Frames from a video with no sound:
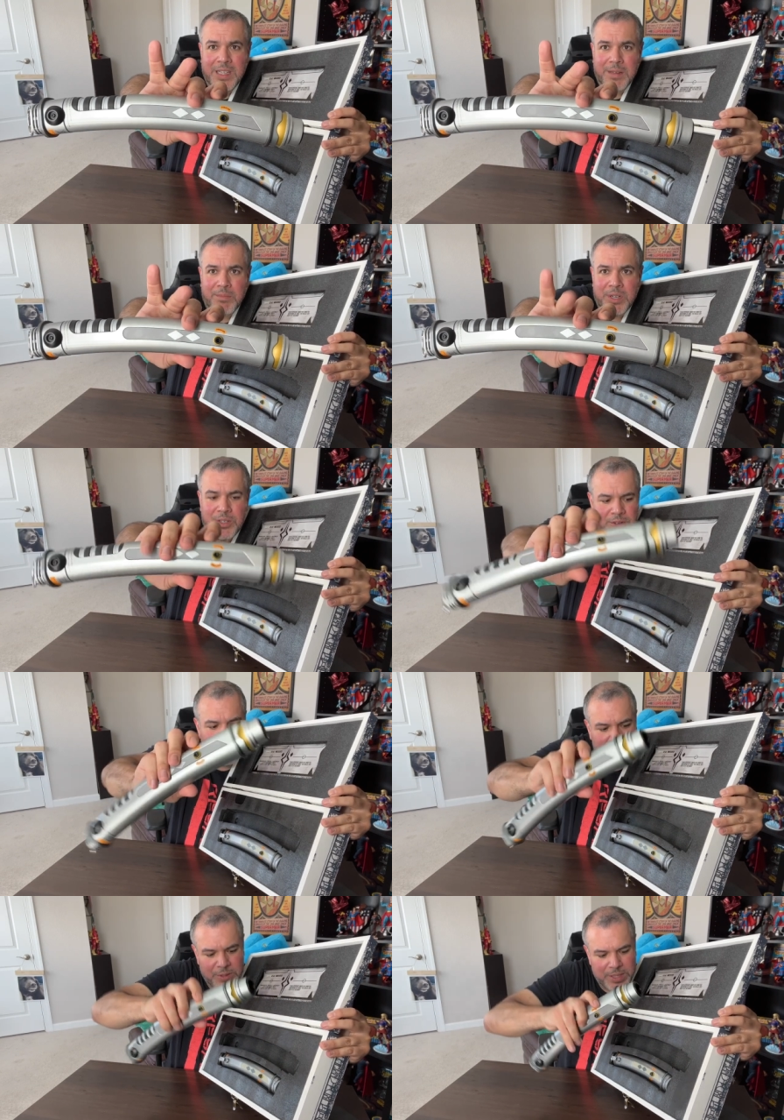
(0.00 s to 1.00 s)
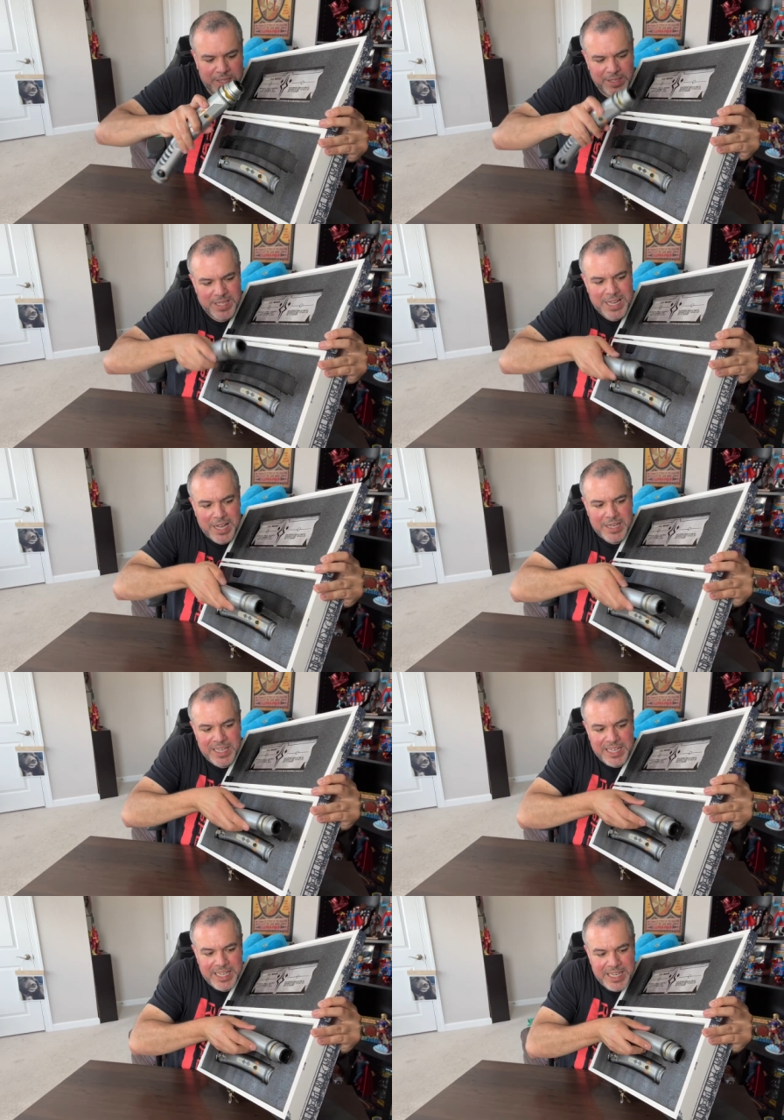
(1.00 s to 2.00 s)
I'm pretty sure Ahsoka does not
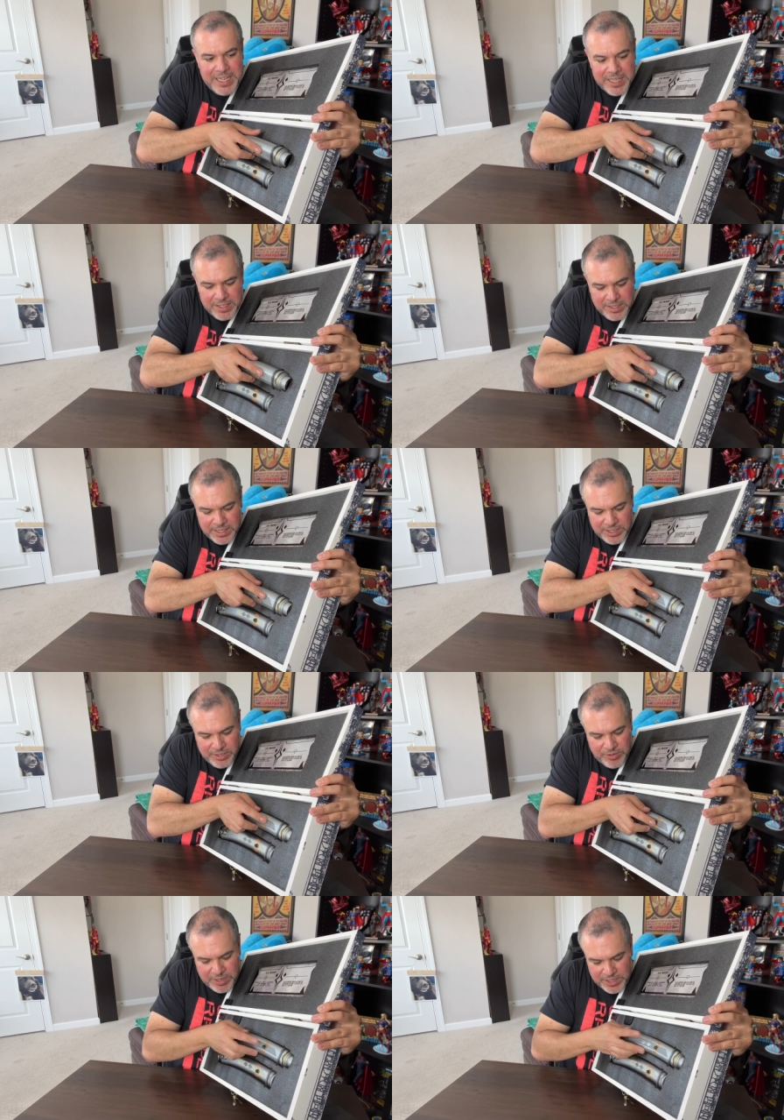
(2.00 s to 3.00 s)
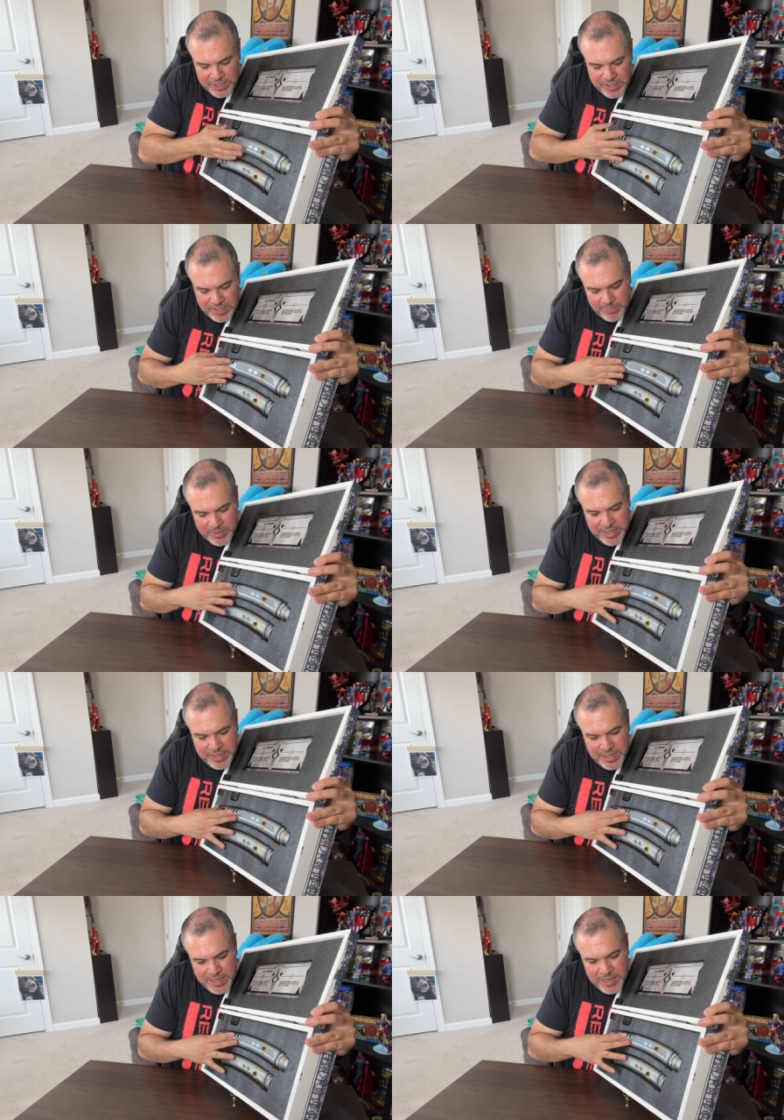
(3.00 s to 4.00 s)
need such instructions,
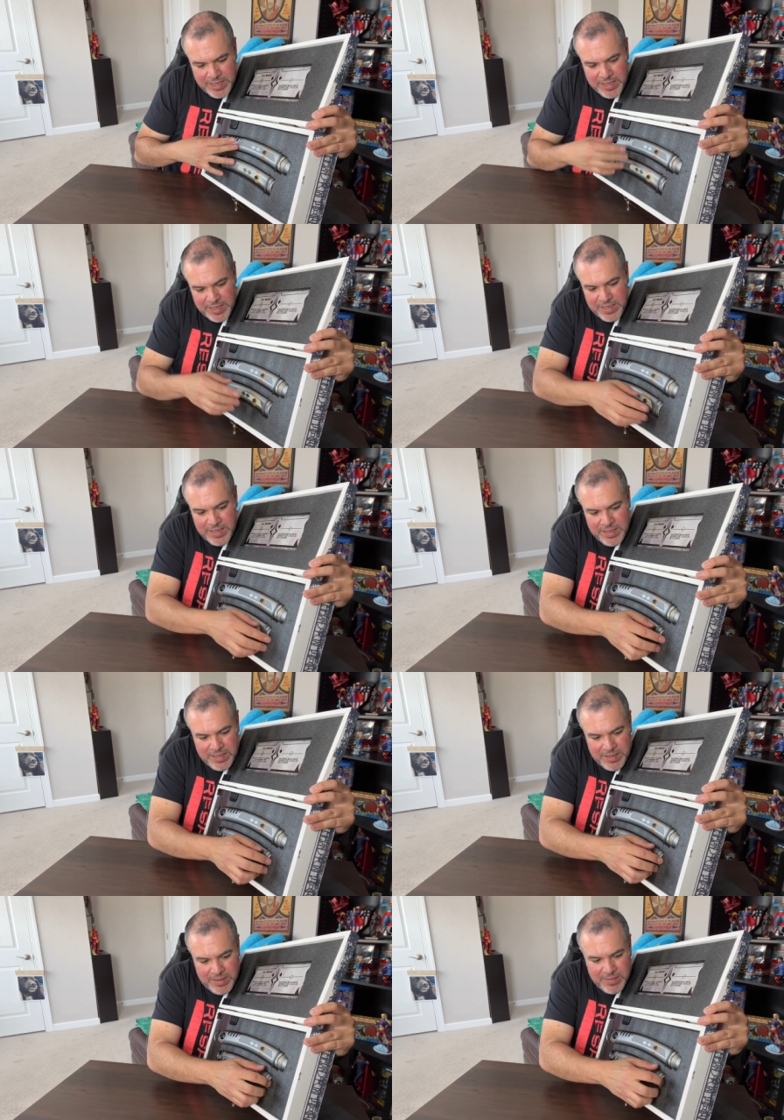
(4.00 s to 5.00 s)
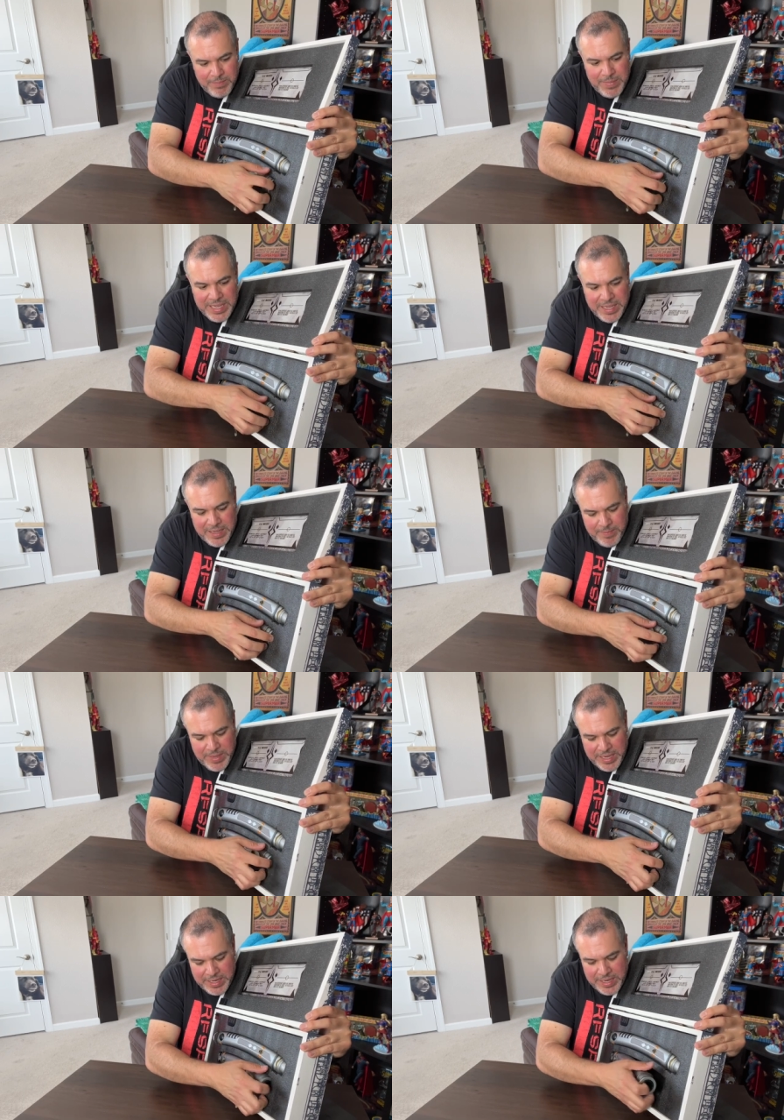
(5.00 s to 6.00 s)
but me,
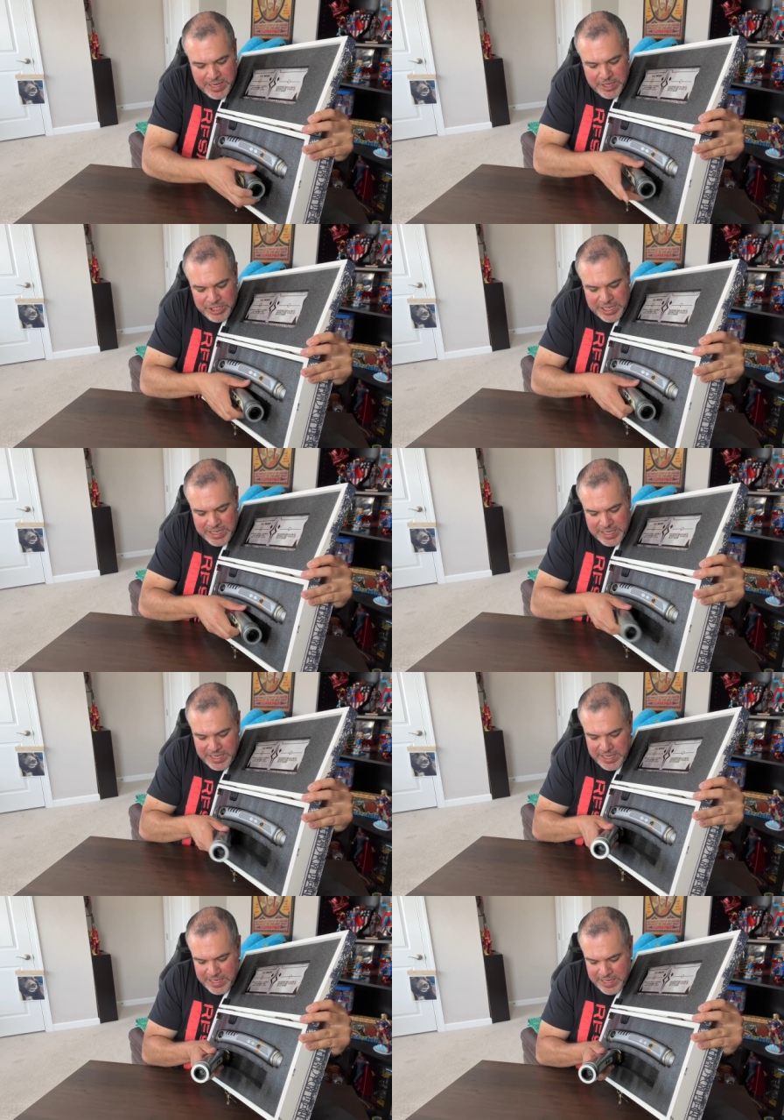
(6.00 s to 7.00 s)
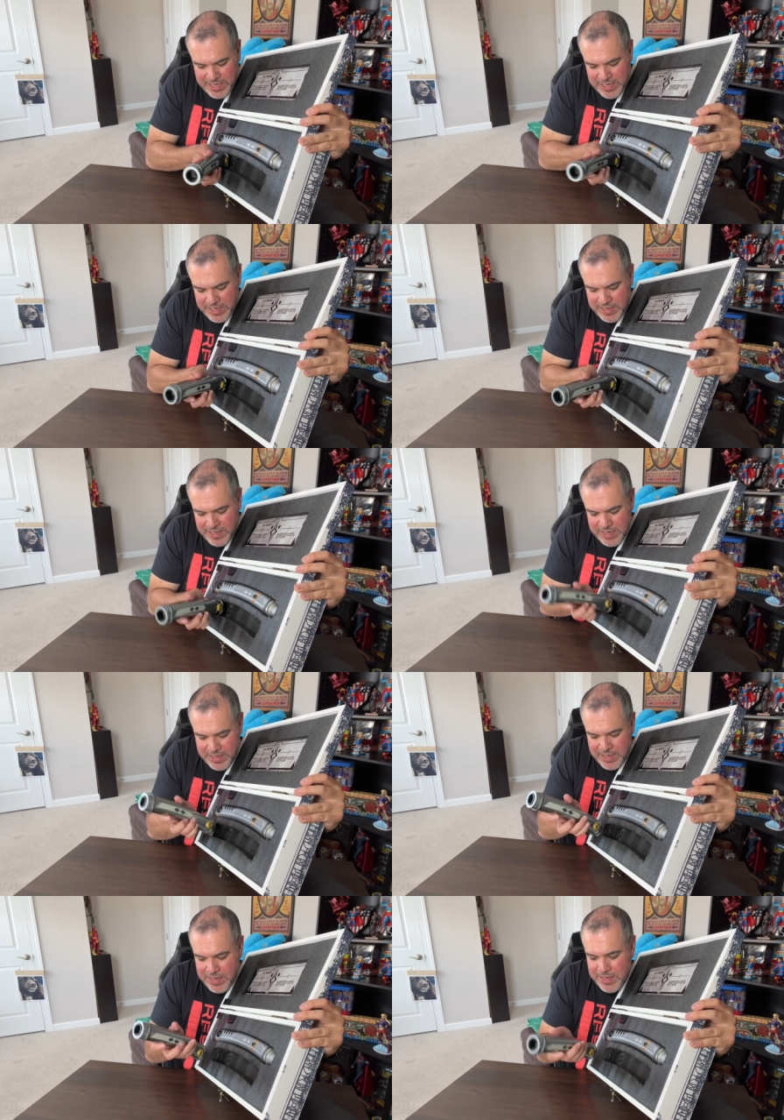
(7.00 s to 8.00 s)
being a non-Jedi,
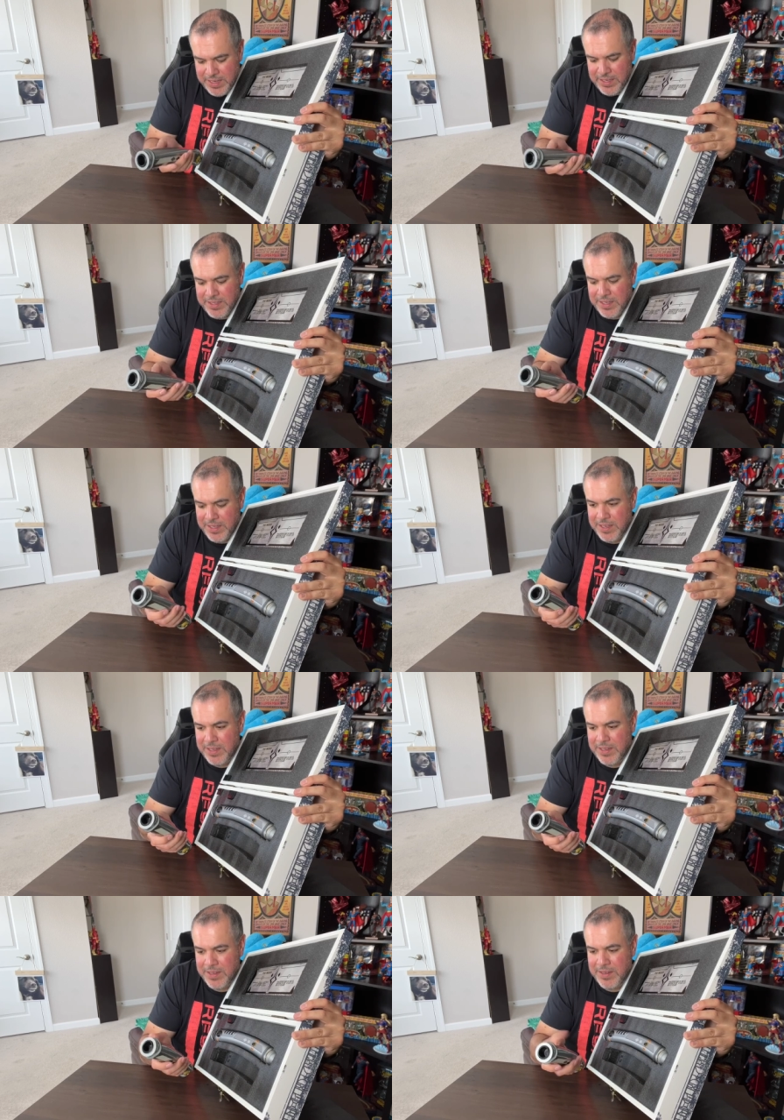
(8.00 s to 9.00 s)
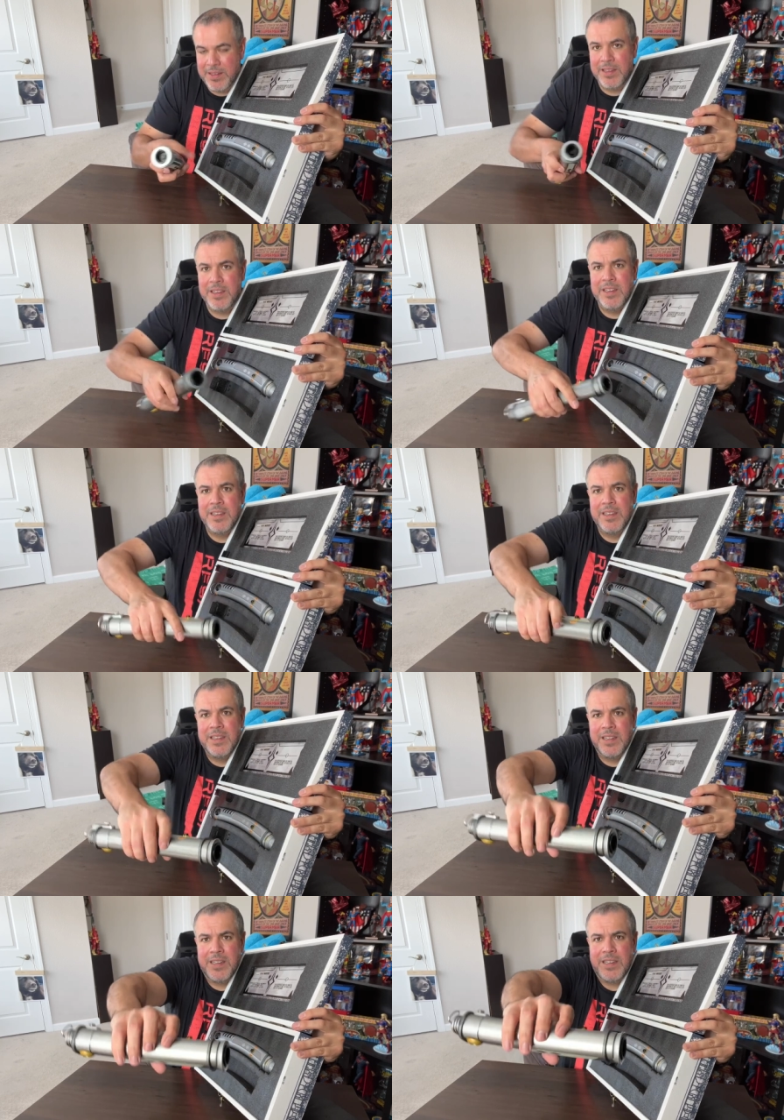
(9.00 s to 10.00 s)
does.
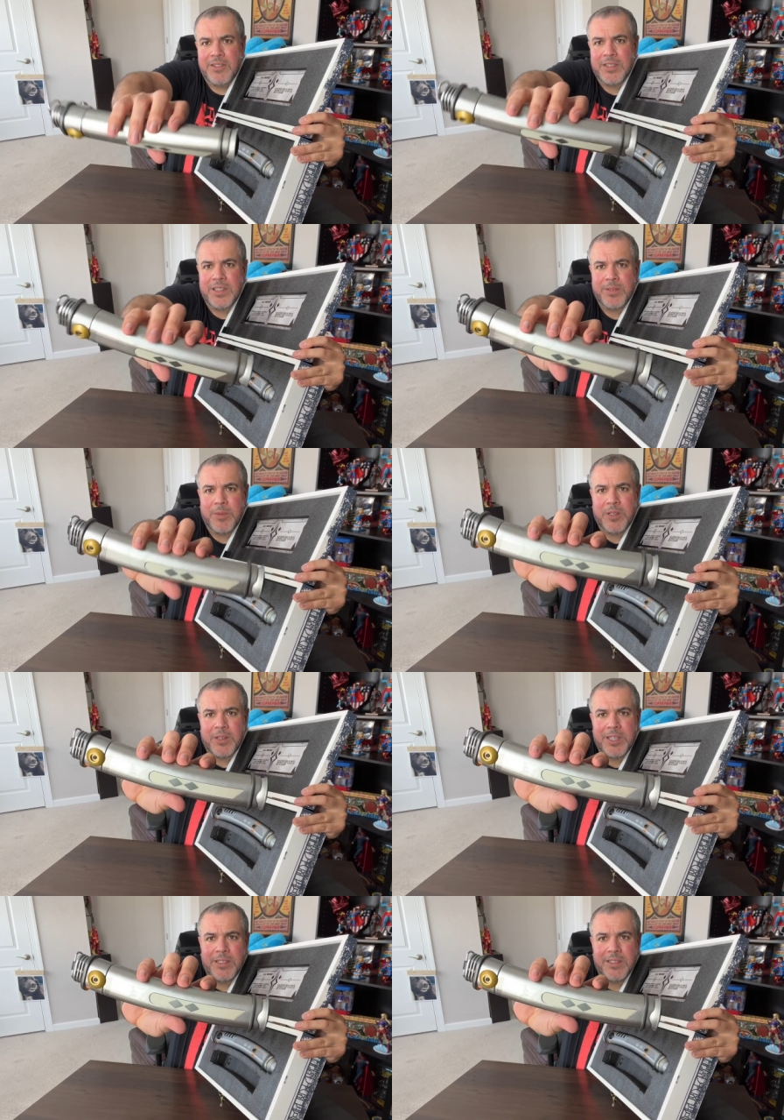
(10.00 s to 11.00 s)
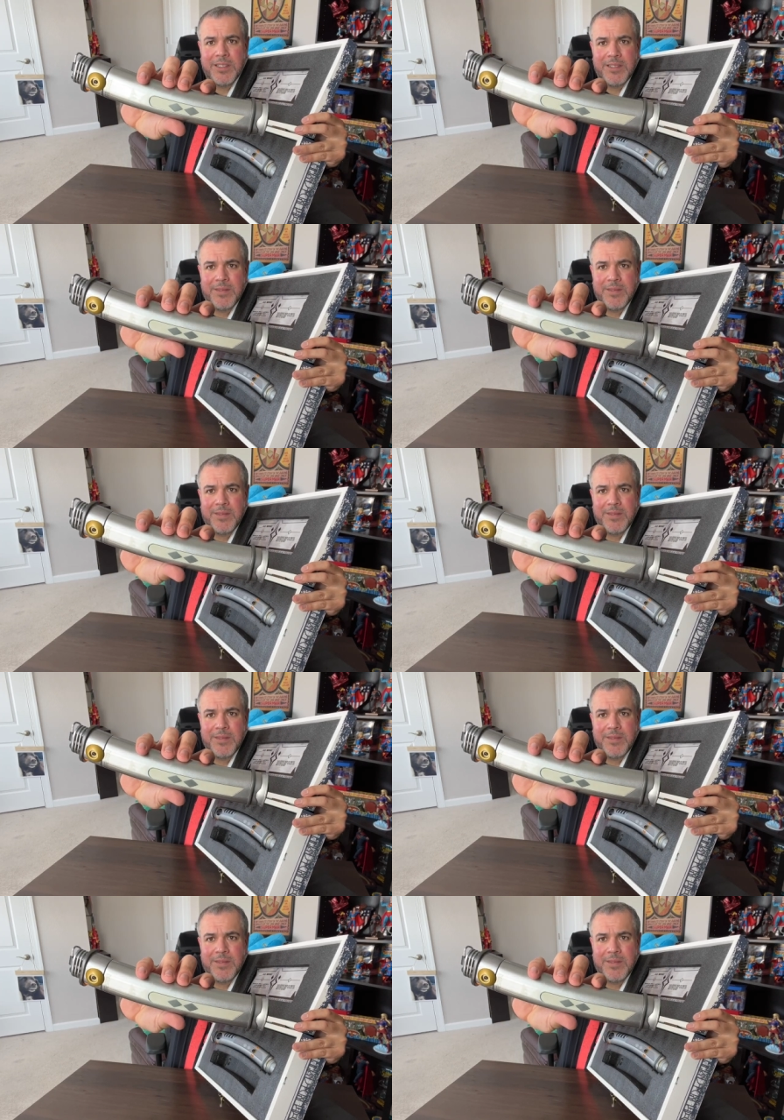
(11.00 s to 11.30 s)
And here's the smaller hilt.